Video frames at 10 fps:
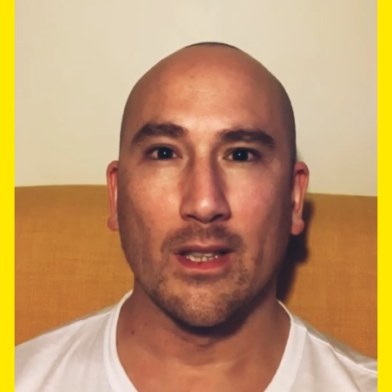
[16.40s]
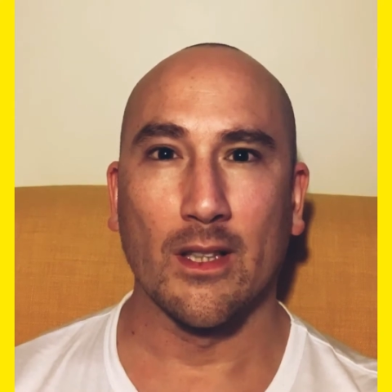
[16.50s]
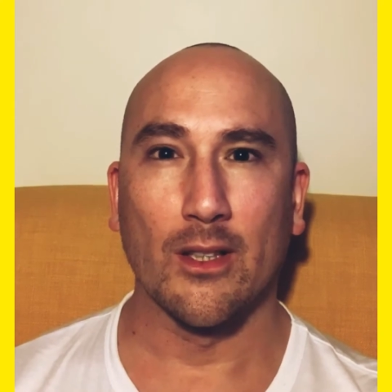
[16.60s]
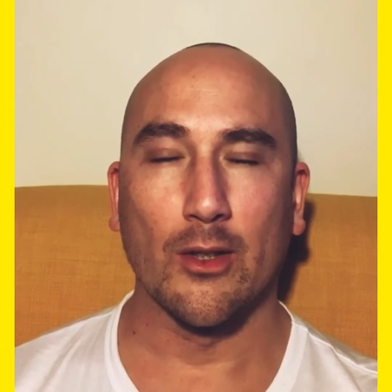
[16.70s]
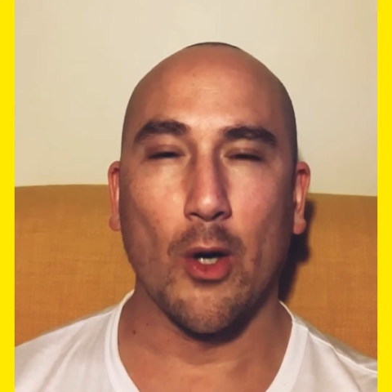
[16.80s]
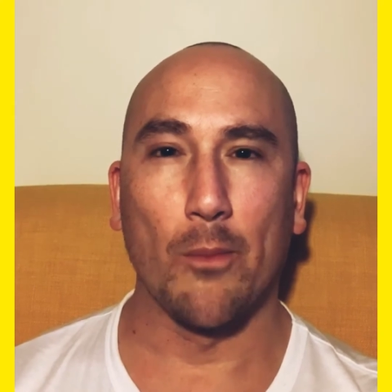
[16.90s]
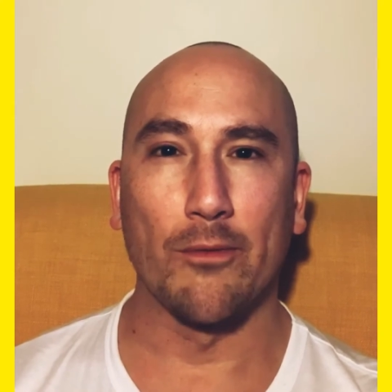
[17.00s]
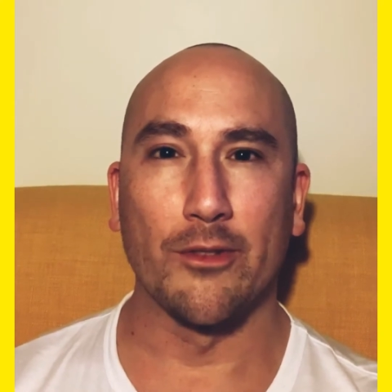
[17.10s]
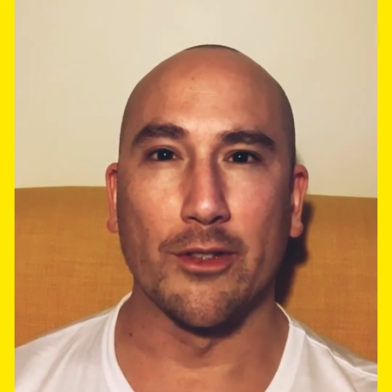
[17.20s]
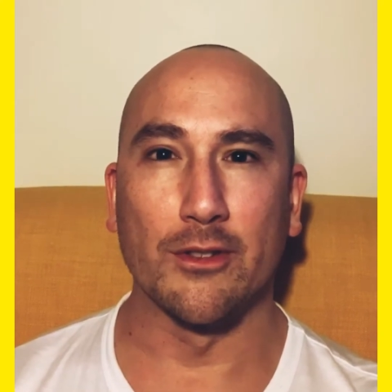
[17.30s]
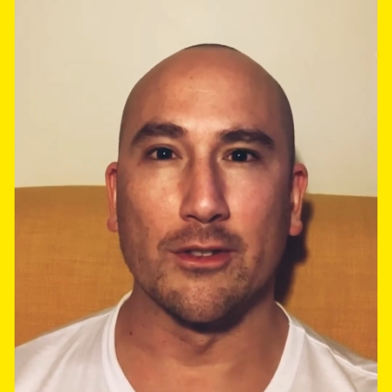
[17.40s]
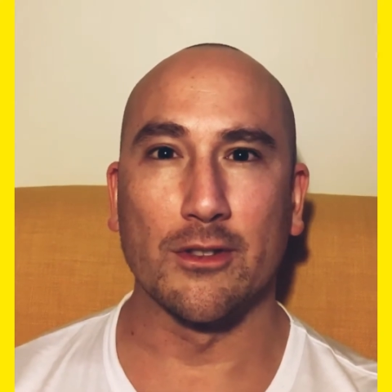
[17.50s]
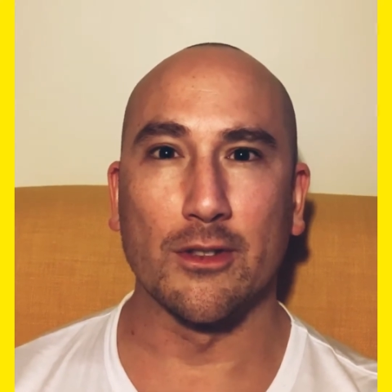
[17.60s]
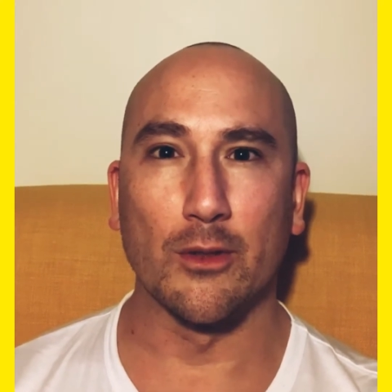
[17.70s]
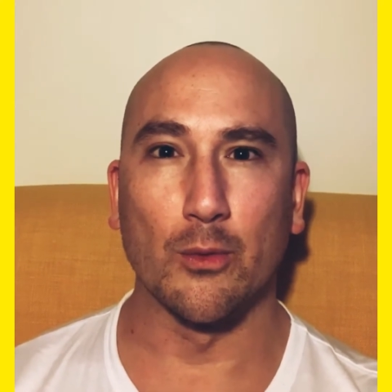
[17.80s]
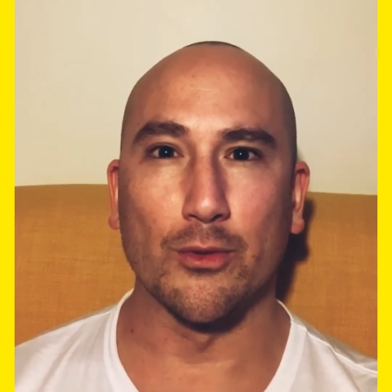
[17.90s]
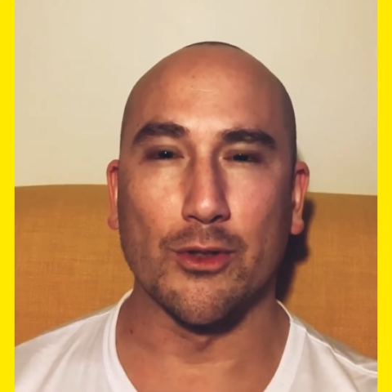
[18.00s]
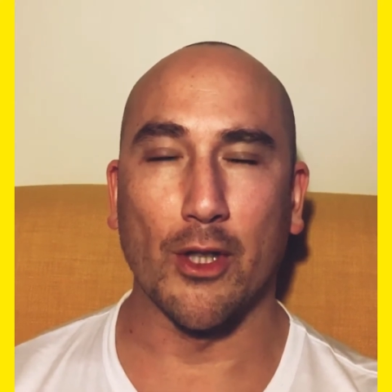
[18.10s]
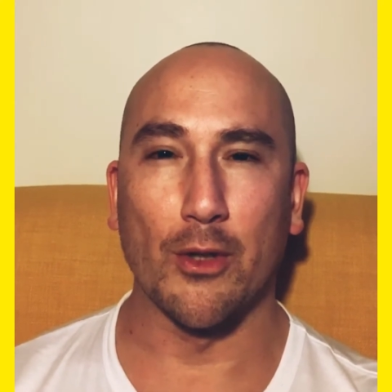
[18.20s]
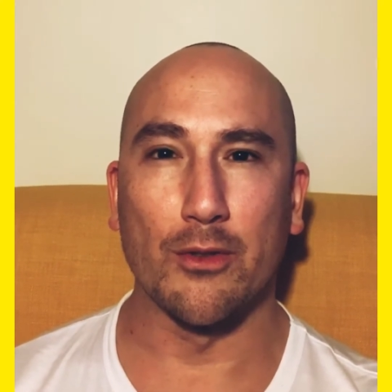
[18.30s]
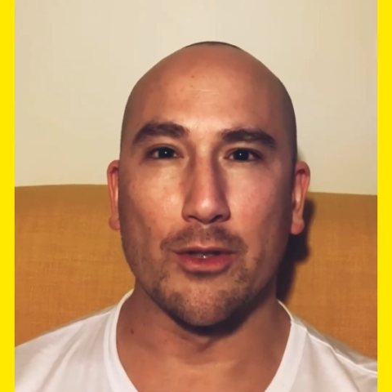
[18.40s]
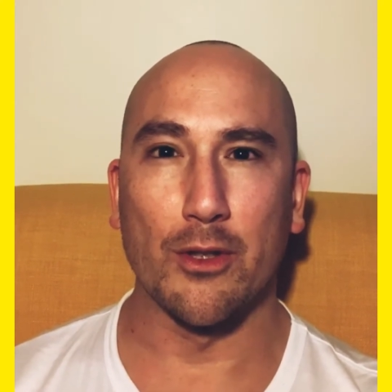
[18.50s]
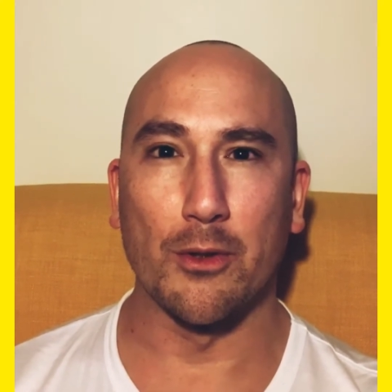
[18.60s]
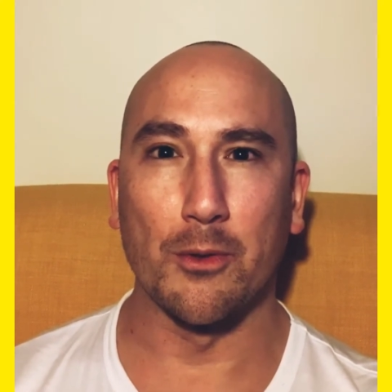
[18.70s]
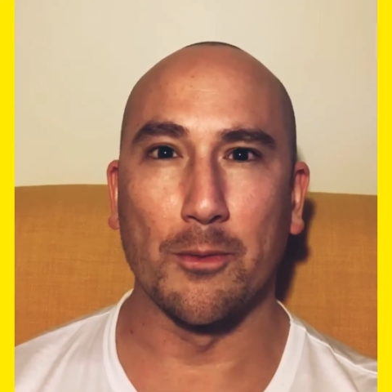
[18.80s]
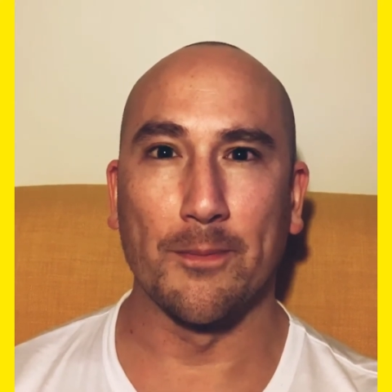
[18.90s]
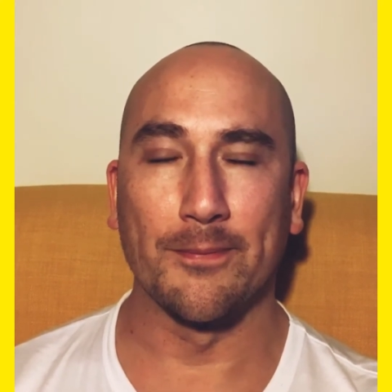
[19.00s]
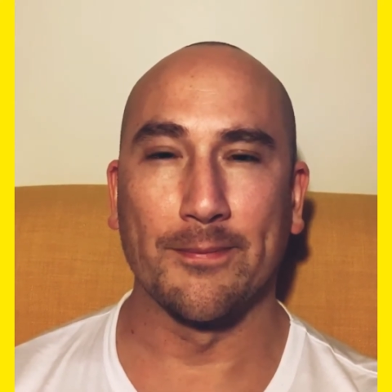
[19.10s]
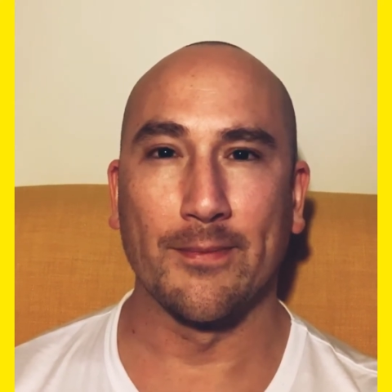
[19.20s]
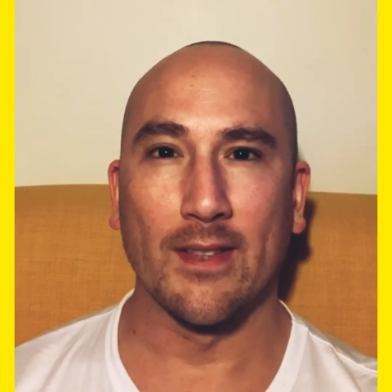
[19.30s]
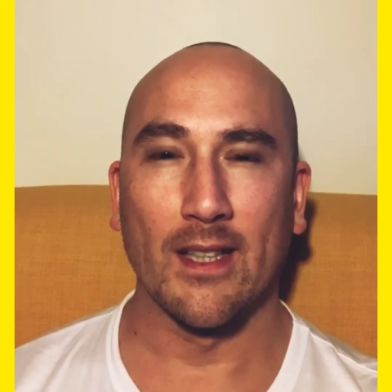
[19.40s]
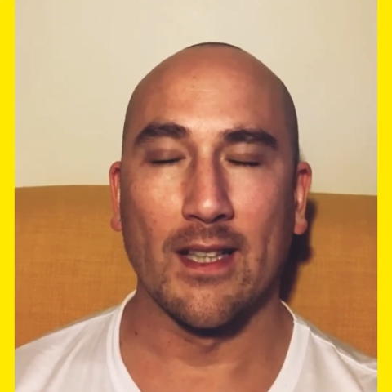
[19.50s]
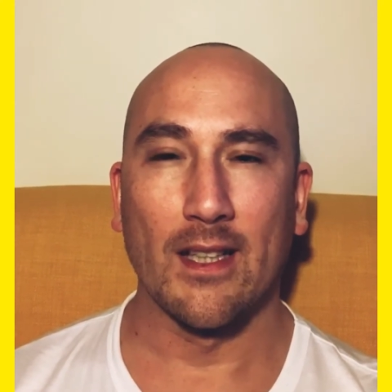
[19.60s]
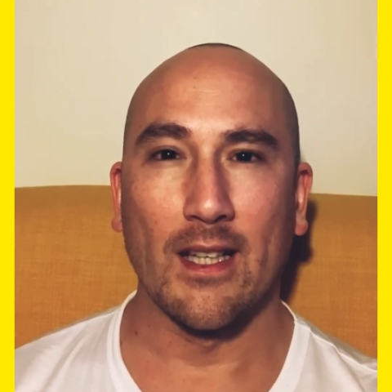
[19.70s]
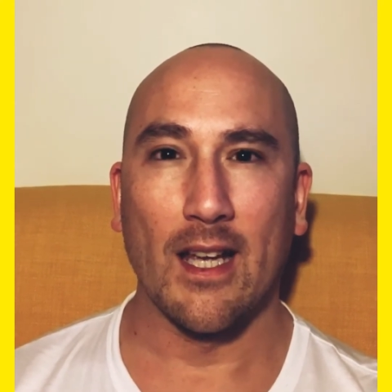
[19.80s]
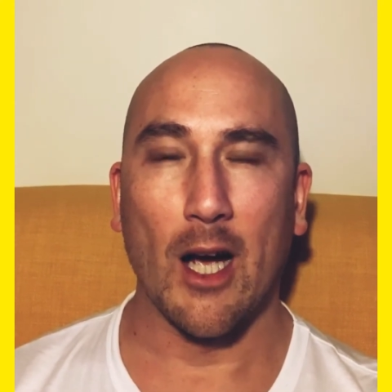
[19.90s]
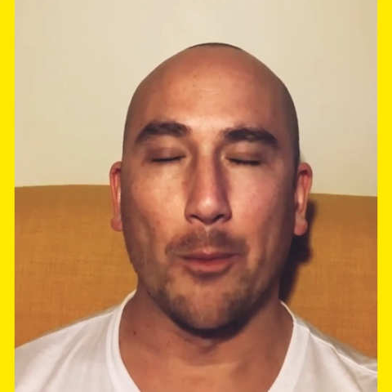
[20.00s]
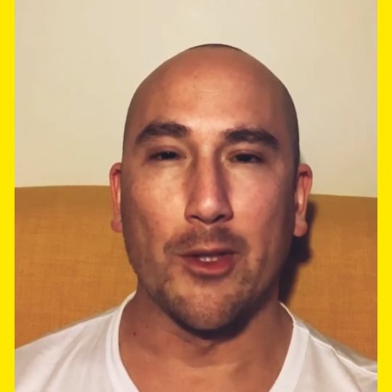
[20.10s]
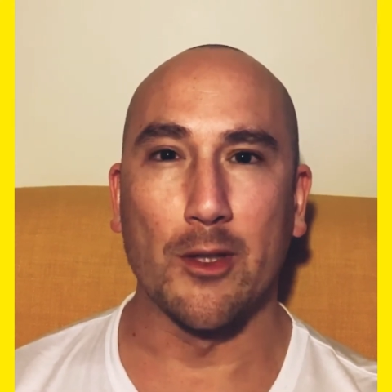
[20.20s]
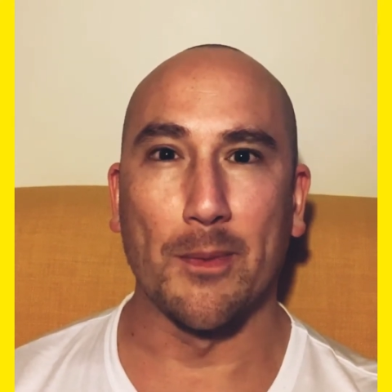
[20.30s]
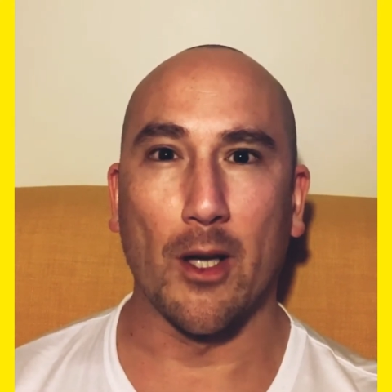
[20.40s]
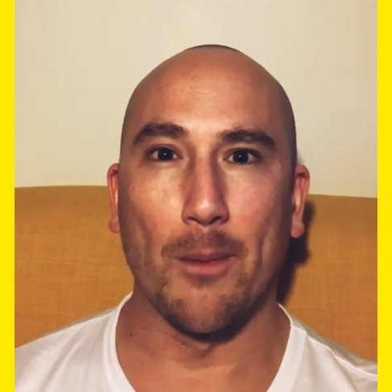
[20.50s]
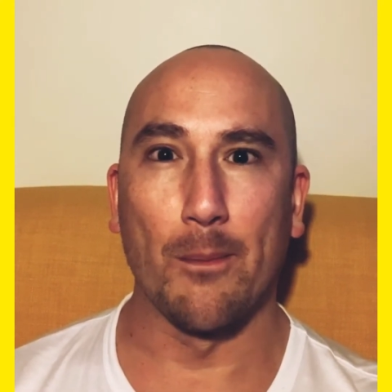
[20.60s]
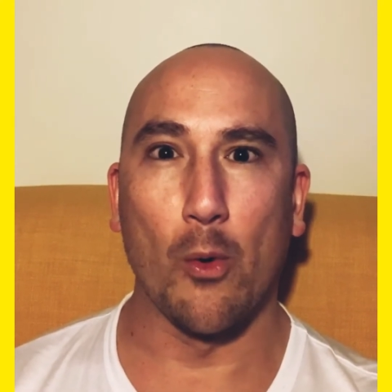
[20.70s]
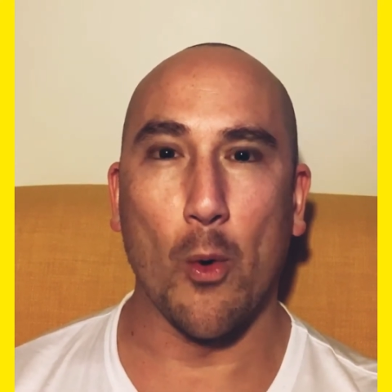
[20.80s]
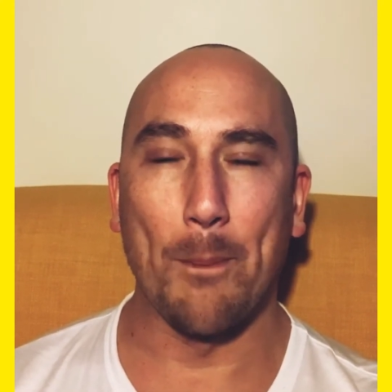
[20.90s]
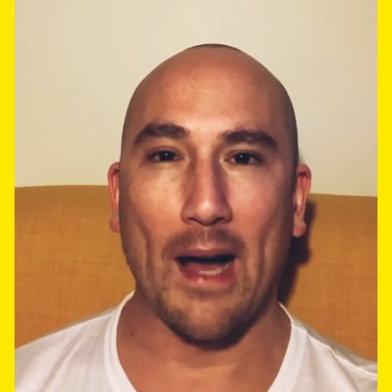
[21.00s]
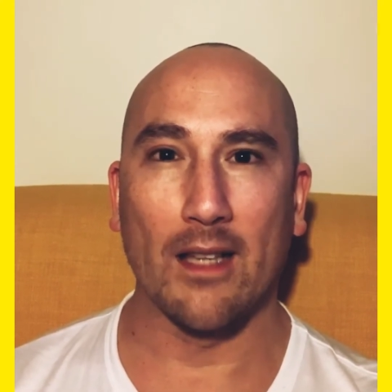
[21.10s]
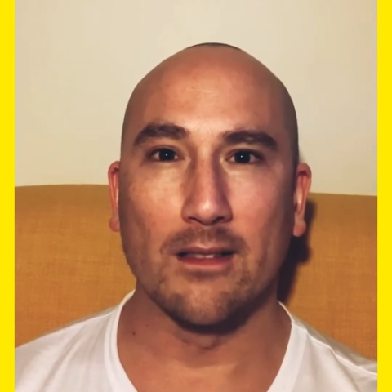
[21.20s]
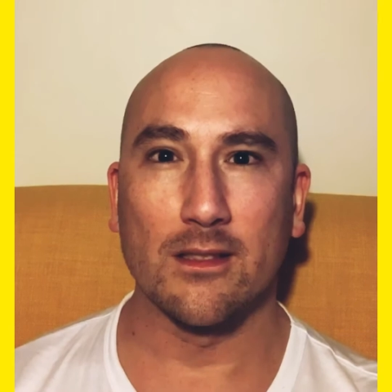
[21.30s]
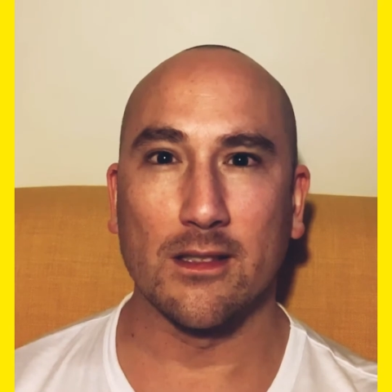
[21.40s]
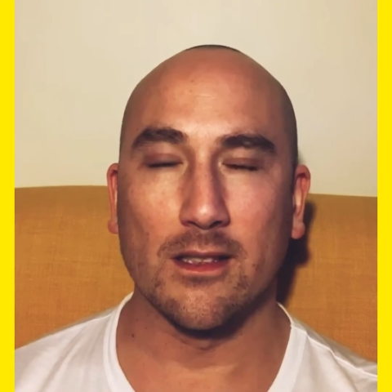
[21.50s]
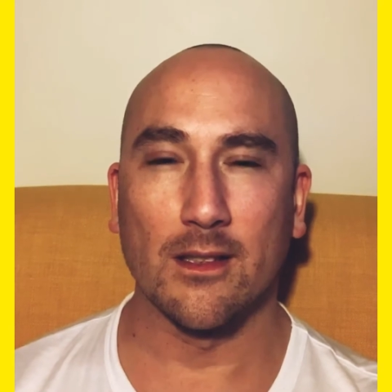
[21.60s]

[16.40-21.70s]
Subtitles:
confidence, and also to help you to become more balanced,